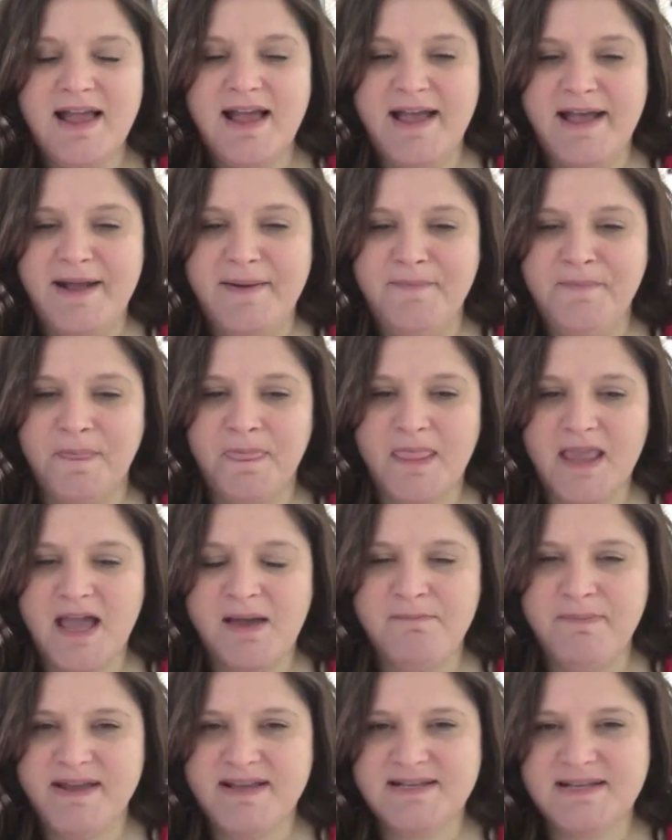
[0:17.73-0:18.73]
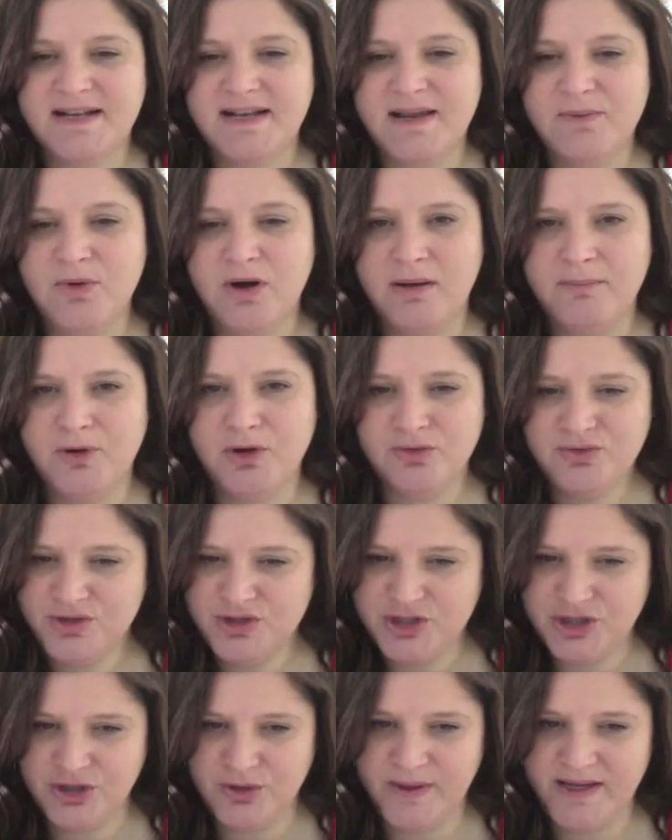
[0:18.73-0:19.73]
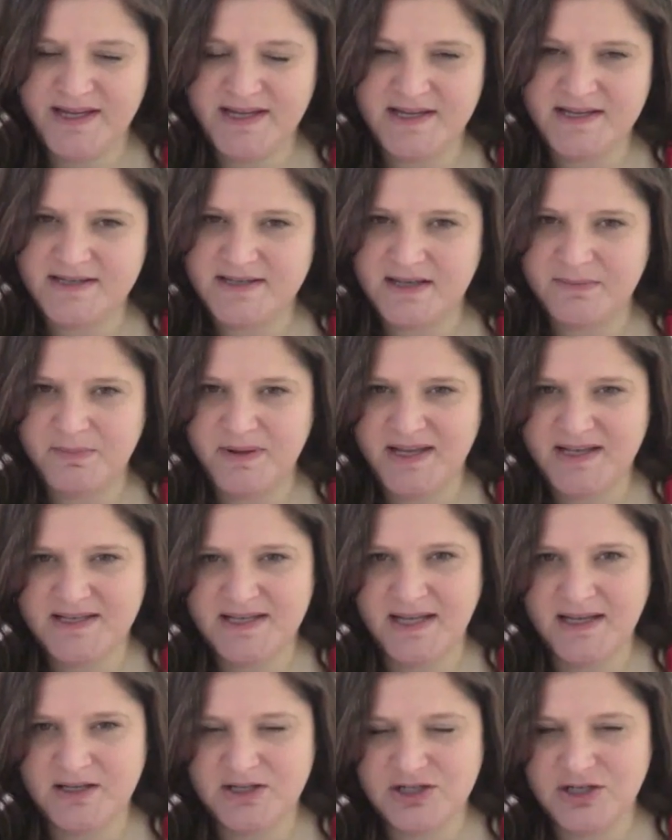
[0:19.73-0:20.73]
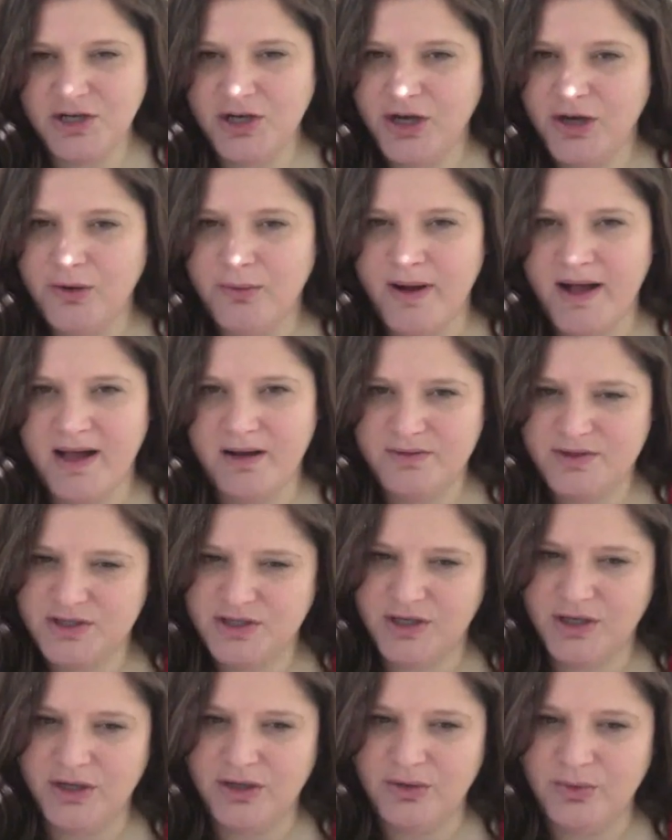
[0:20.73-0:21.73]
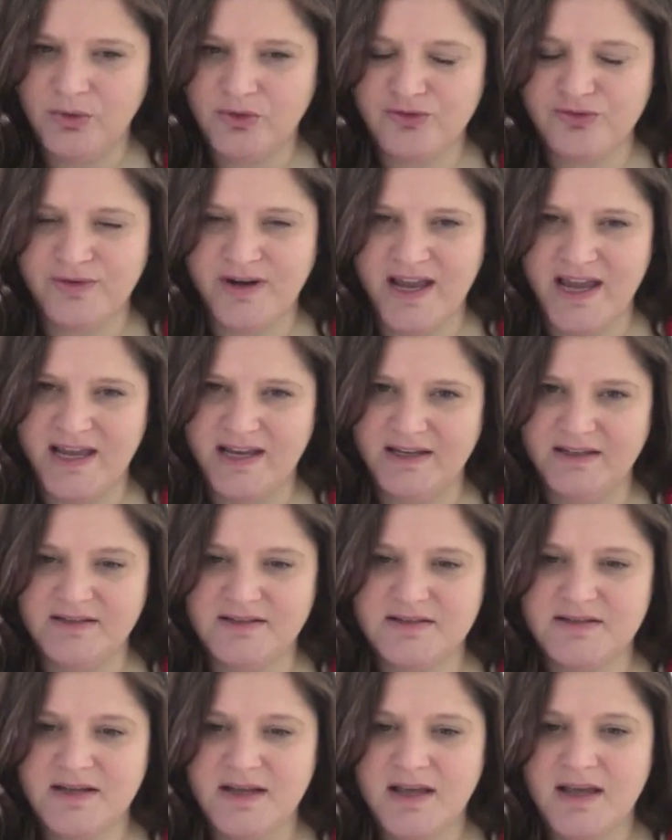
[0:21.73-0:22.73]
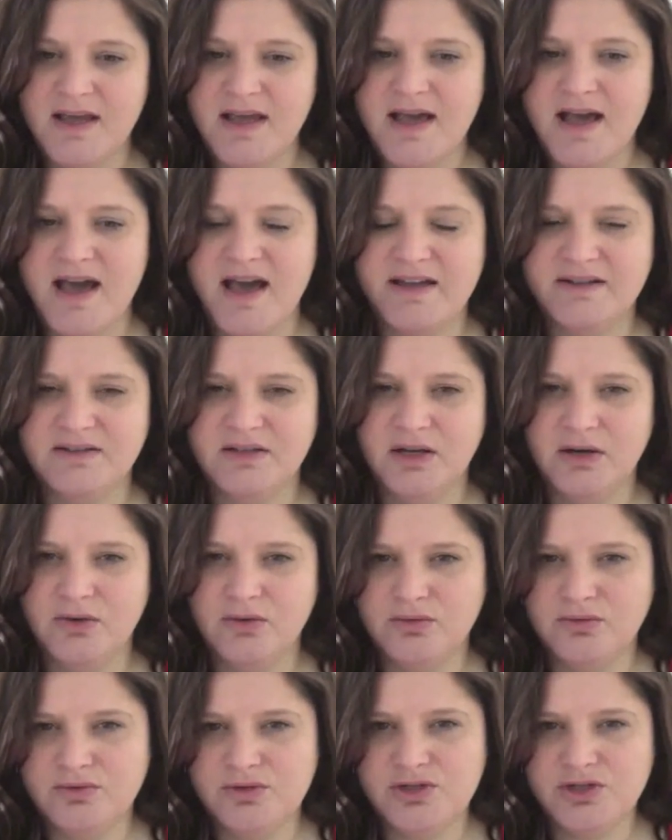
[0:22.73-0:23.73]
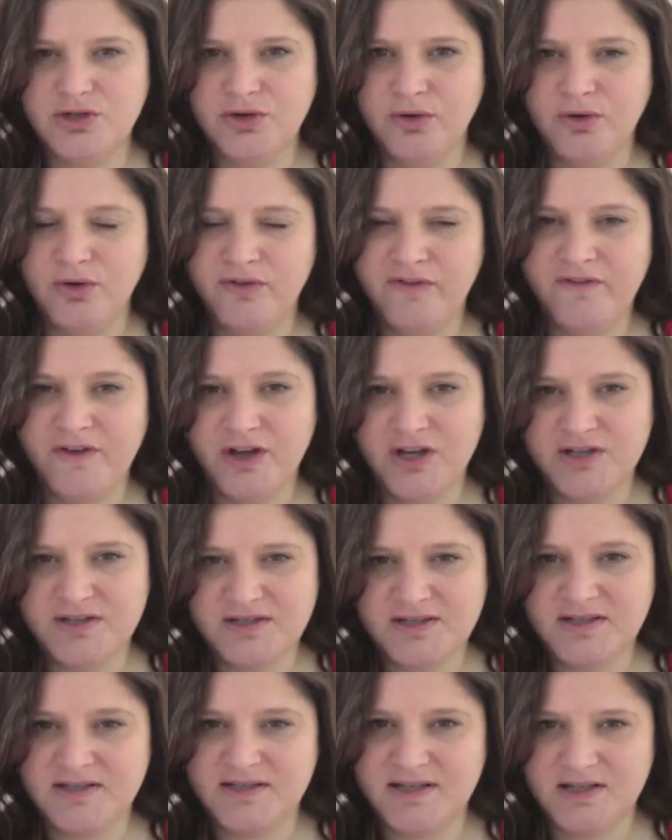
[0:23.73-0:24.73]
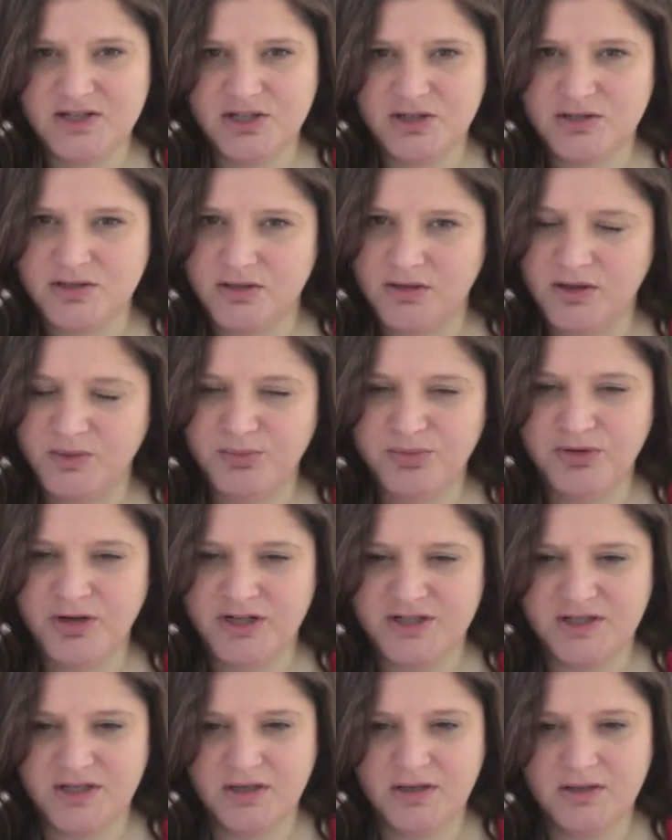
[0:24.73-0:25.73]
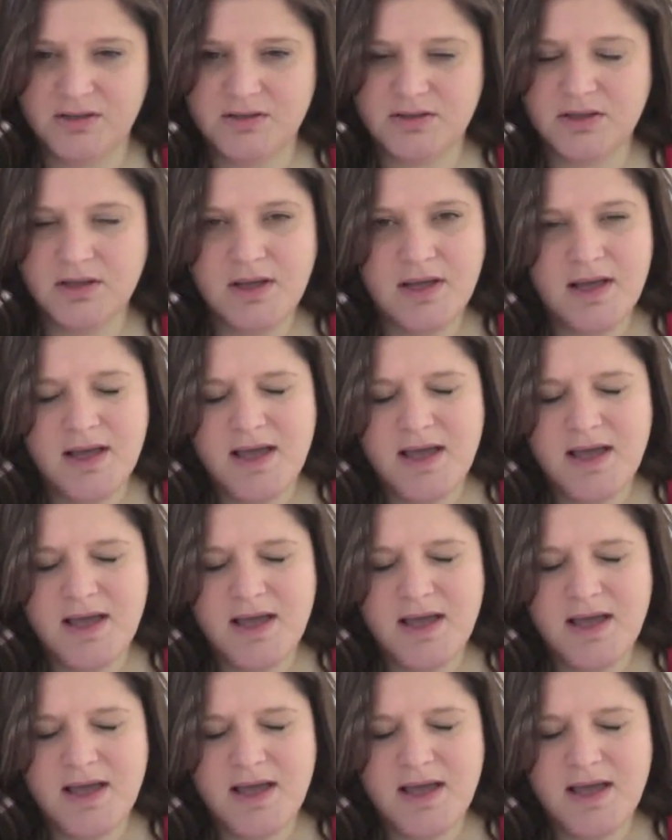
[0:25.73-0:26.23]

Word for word: Um, and basically what I'm going to do is be teaching you how to create and launch your first digital product.